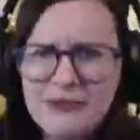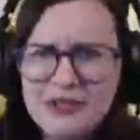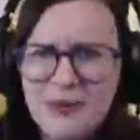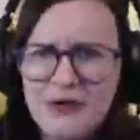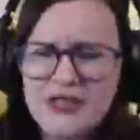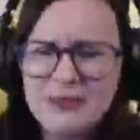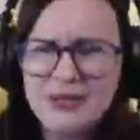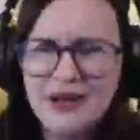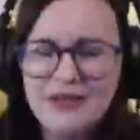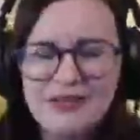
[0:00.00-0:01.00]
it was supposed to be
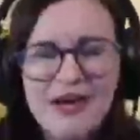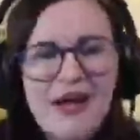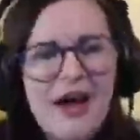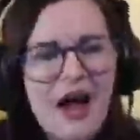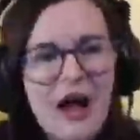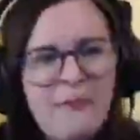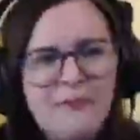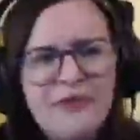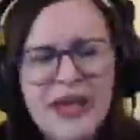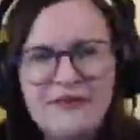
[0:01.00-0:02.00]
kind, um,
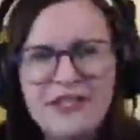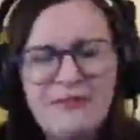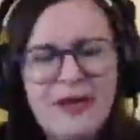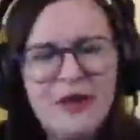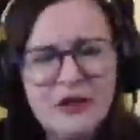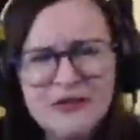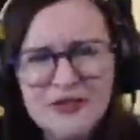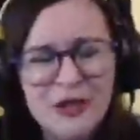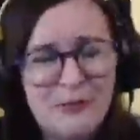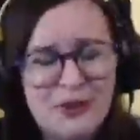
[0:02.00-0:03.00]
gifted me lots of
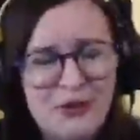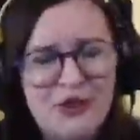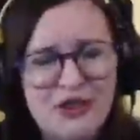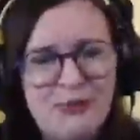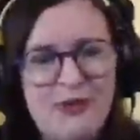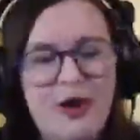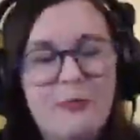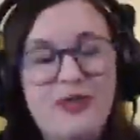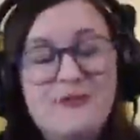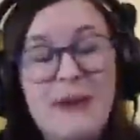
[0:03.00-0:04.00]
subs during the
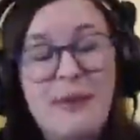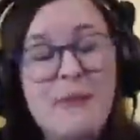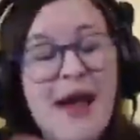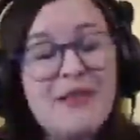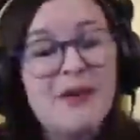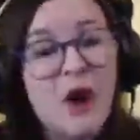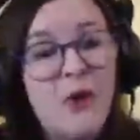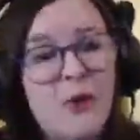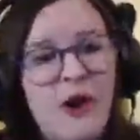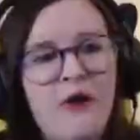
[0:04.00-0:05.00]
subathon, which meant we met the
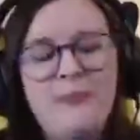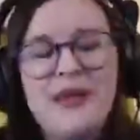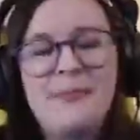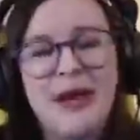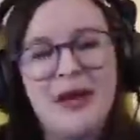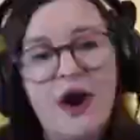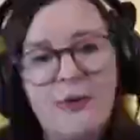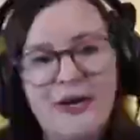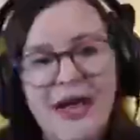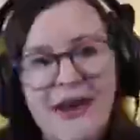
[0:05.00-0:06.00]
goal of me playing a
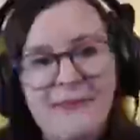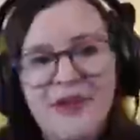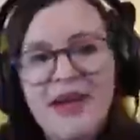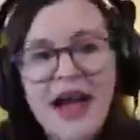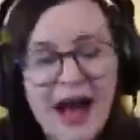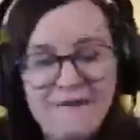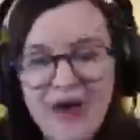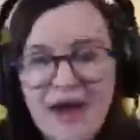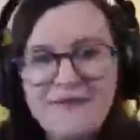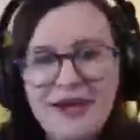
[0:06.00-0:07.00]
horror game. And
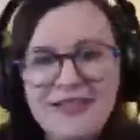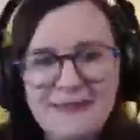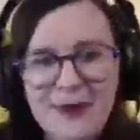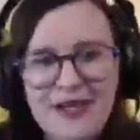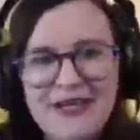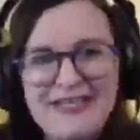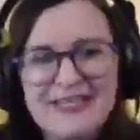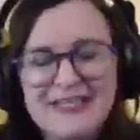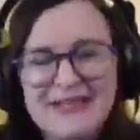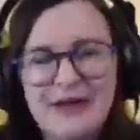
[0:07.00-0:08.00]
Five Nights at Freddy's
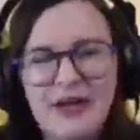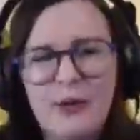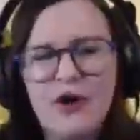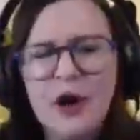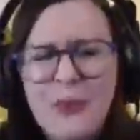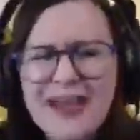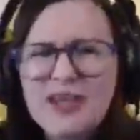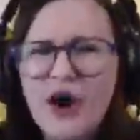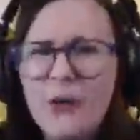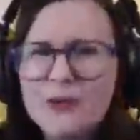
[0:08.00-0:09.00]
seemed like the one. Oh wait,
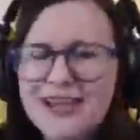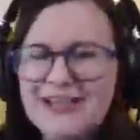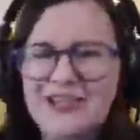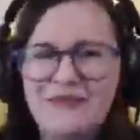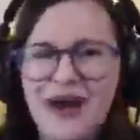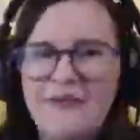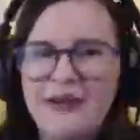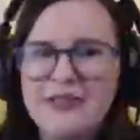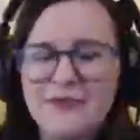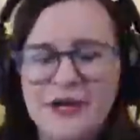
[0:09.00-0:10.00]
the goal was actually Five
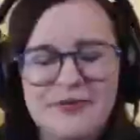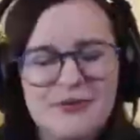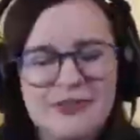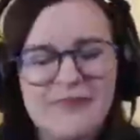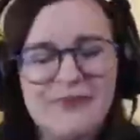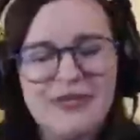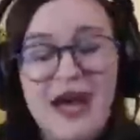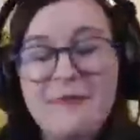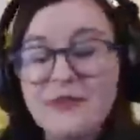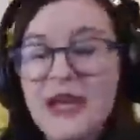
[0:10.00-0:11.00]
Nights at Freddy's, wasn't it? So
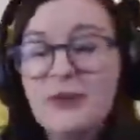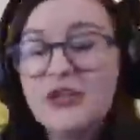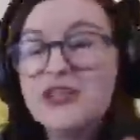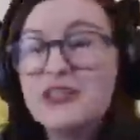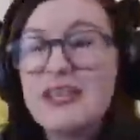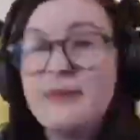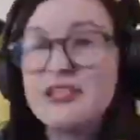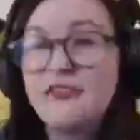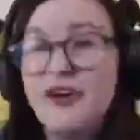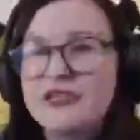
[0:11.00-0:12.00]
yeah, they wanted to see me
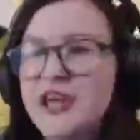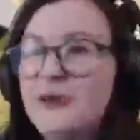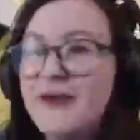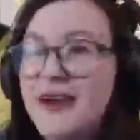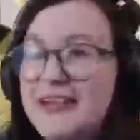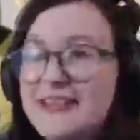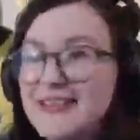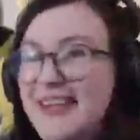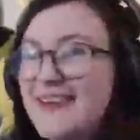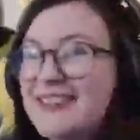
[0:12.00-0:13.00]
suffer. So here it is.
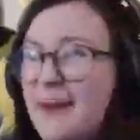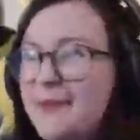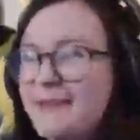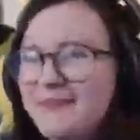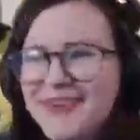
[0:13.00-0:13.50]
Here it's happening.